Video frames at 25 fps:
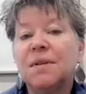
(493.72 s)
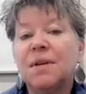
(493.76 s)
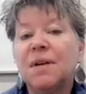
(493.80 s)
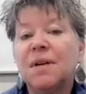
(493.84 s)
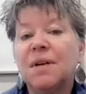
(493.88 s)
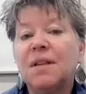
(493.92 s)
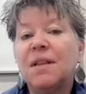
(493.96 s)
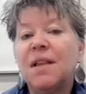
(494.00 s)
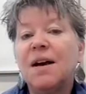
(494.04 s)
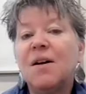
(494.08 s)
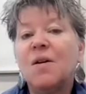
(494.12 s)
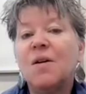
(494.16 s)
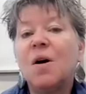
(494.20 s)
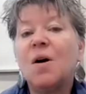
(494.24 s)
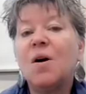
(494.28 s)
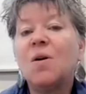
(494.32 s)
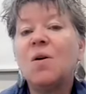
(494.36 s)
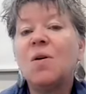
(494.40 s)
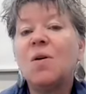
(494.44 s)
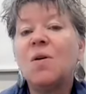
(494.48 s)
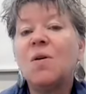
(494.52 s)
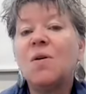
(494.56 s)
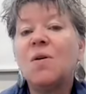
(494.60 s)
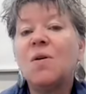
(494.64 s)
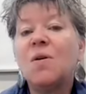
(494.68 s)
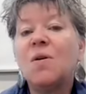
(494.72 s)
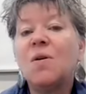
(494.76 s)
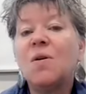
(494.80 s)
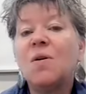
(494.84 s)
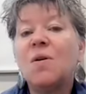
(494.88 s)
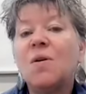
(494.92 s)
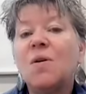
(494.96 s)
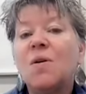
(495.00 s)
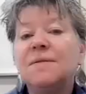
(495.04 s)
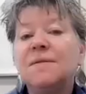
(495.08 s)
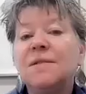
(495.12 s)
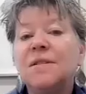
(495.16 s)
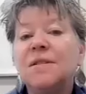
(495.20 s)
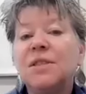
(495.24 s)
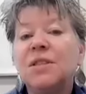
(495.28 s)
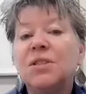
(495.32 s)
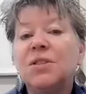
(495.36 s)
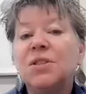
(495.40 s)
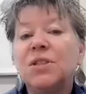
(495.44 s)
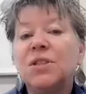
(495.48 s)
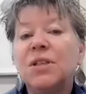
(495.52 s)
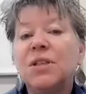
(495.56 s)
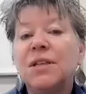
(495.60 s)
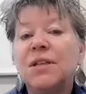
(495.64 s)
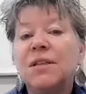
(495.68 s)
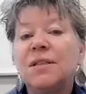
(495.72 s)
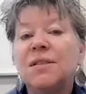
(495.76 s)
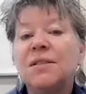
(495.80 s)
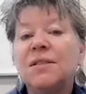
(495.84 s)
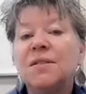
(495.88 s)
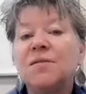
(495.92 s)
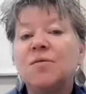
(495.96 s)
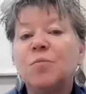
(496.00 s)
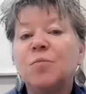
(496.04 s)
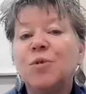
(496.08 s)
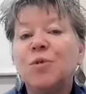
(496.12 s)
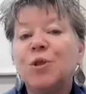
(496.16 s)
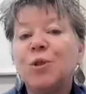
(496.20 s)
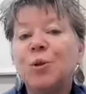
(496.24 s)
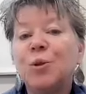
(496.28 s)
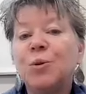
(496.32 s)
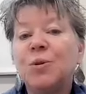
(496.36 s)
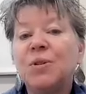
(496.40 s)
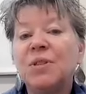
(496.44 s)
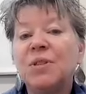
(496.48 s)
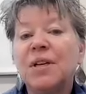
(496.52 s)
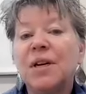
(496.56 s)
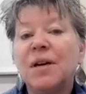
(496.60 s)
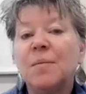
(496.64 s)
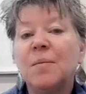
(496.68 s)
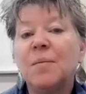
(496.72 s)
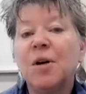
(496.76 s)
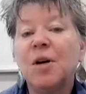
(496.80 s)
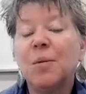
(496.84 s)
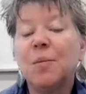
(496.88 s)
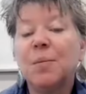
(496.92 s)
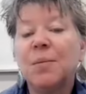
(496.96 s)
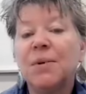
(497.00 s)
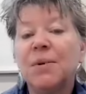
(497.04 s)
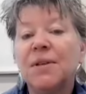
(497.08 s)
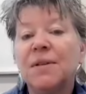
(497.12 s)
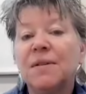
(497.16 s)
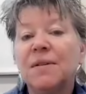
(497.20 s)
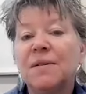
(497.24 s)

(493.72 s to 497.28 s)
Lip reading: Allow all the different shades of blue to come up,